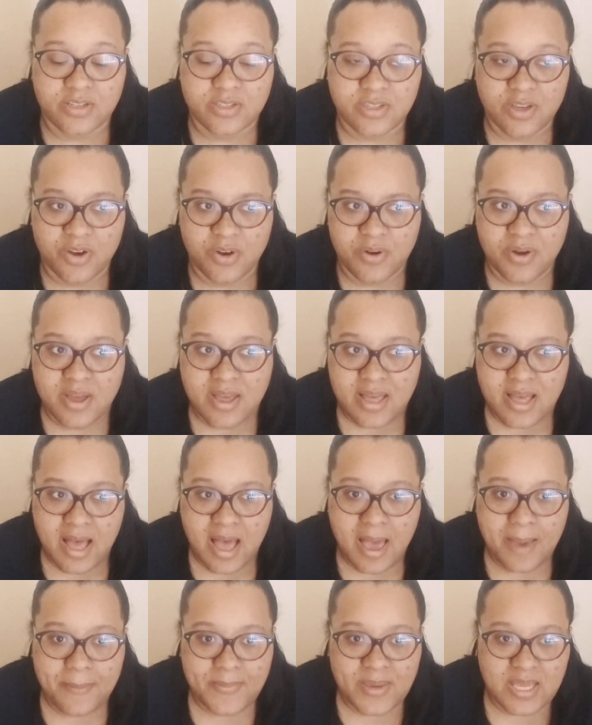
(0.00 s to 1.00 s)
So,
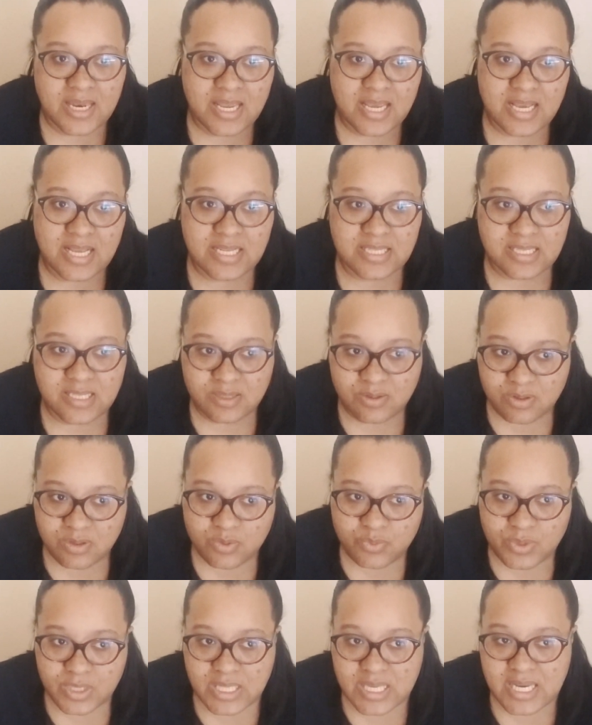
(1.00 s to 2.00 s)
I mean,
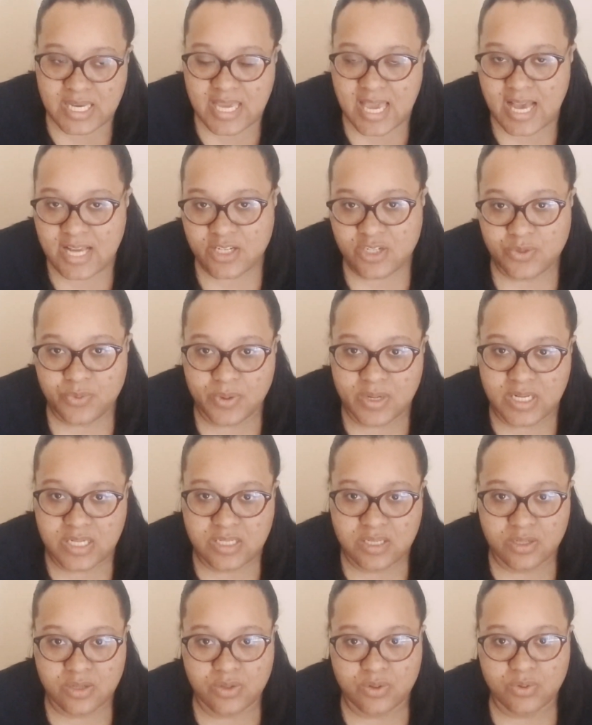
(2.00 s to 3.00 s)
it's really a
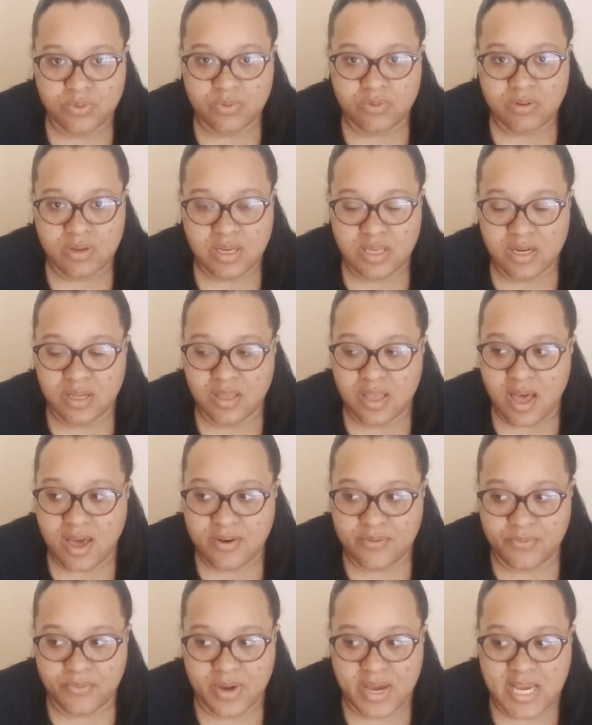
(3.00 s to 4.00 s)
catch-22 in a
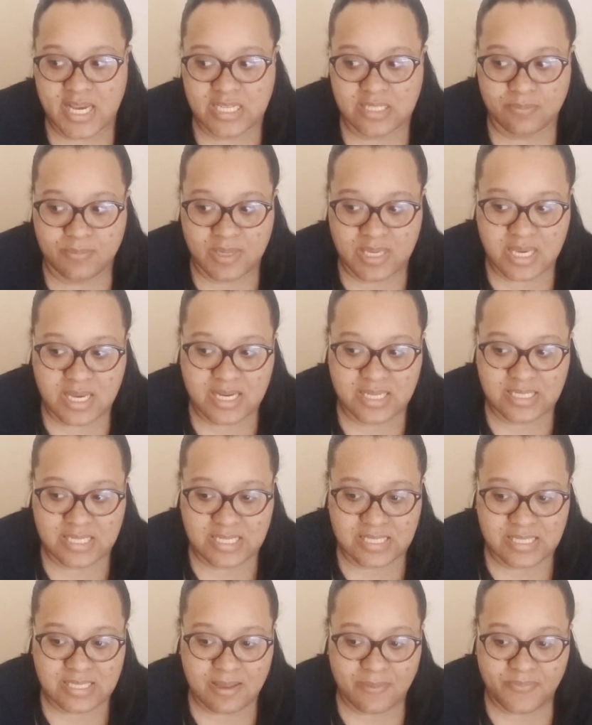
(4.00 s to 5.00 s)
lot of ways, because
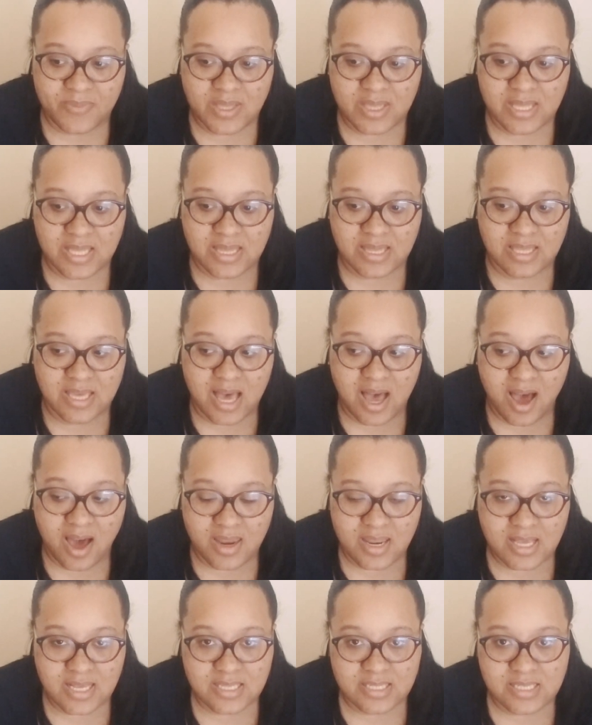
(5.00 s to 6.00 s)
it's something that the
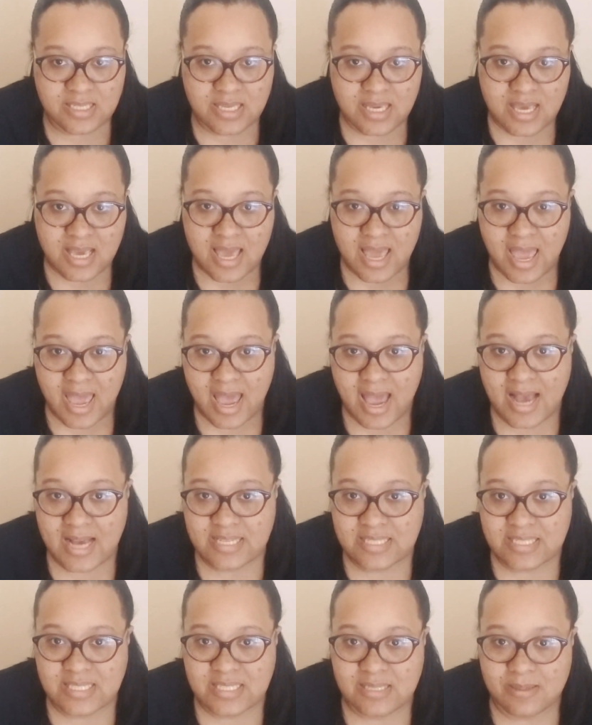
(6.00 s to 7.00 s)
audience
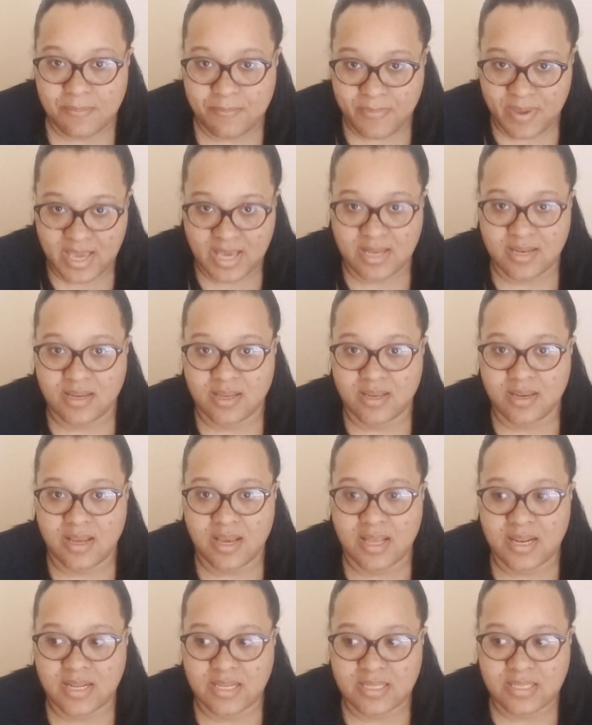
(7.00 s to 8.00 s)
has demanded,
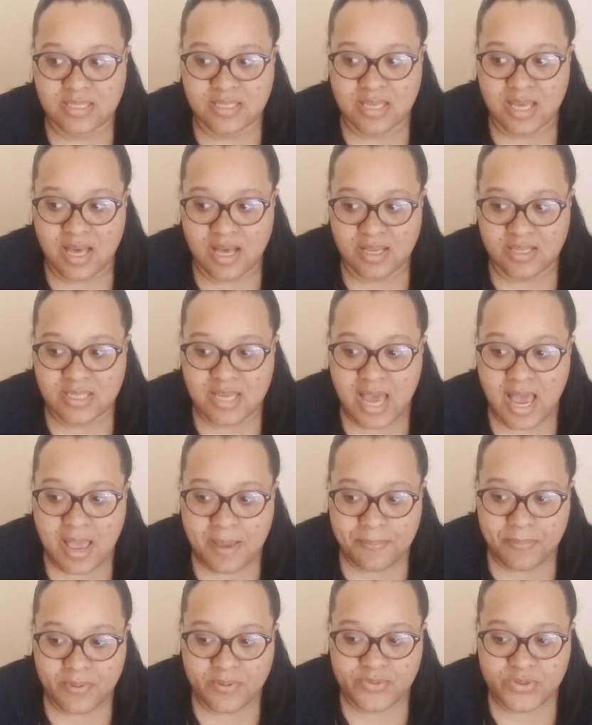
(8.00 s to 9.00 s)
and it's a
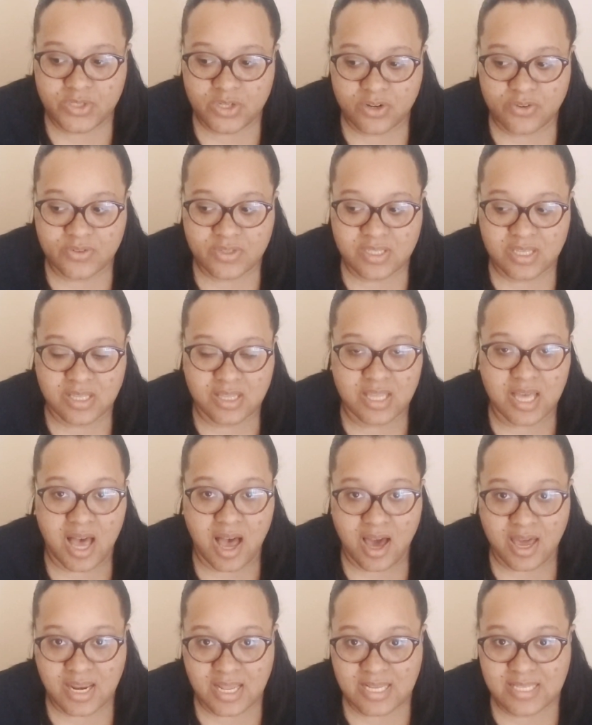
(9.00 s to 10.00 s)
type of service that the
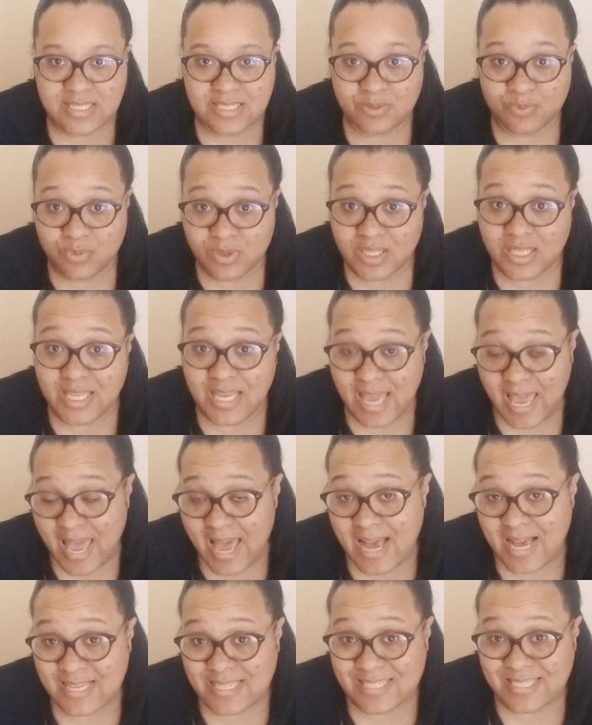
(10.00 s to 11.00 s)
audience really
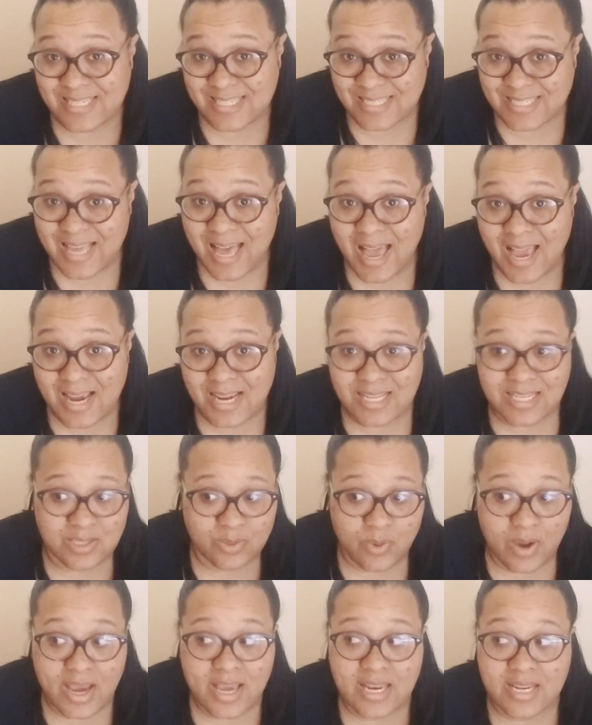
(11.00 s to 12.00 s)
has designed.
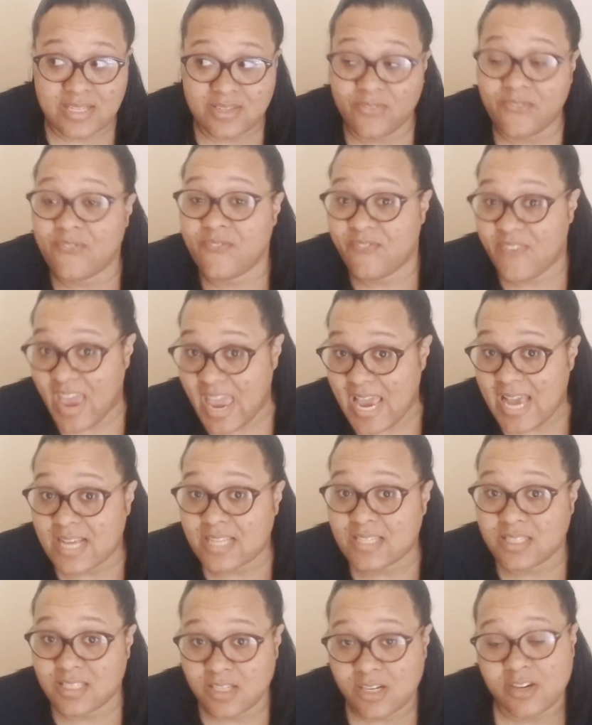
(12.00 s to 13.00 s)
That's why it is
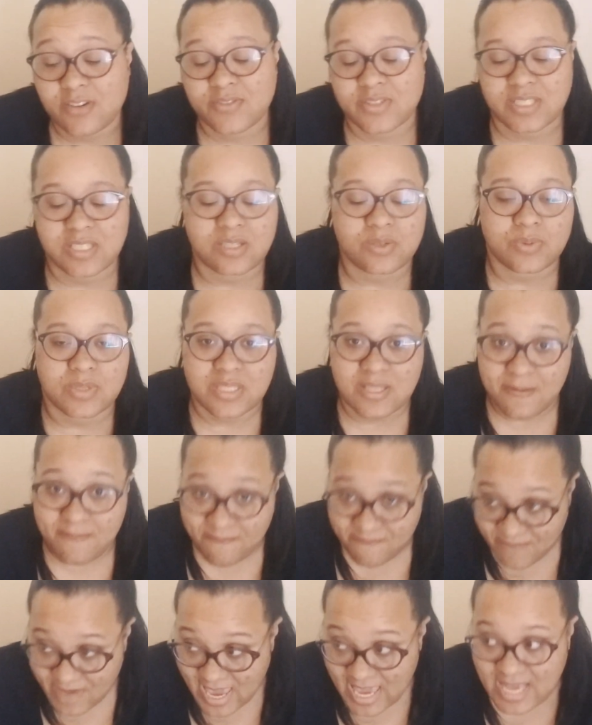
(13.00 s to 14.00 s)
fan service. It is what the
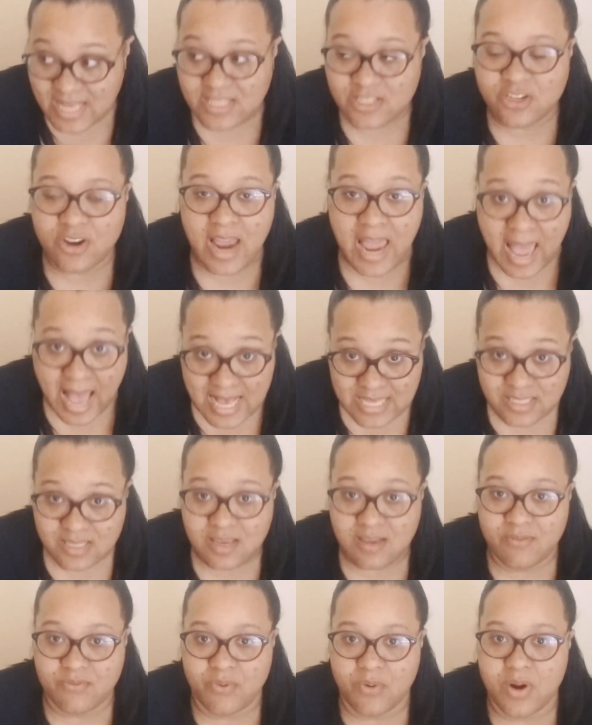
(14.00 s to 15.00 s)
fans are
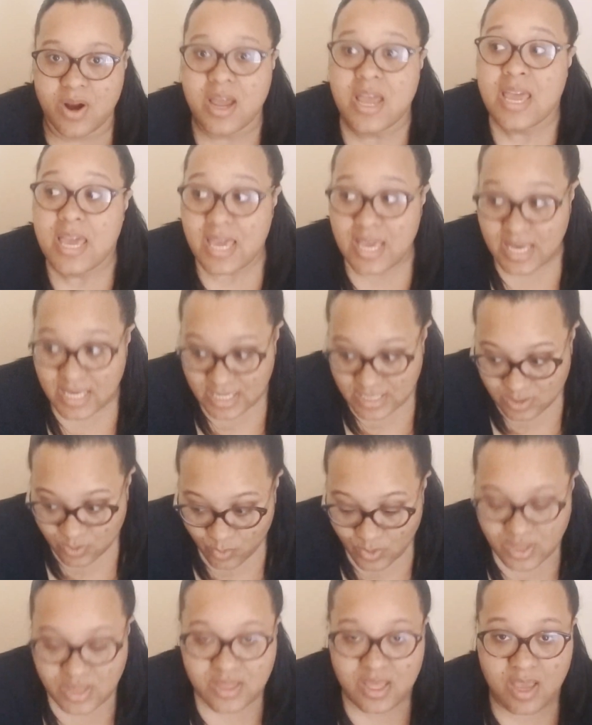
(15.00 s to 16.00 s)
asking for. It is
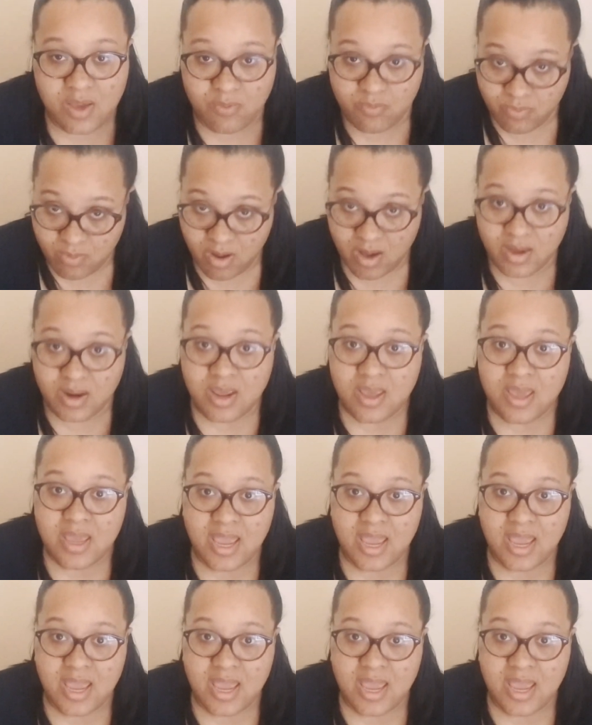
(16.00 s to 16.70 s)
what they want.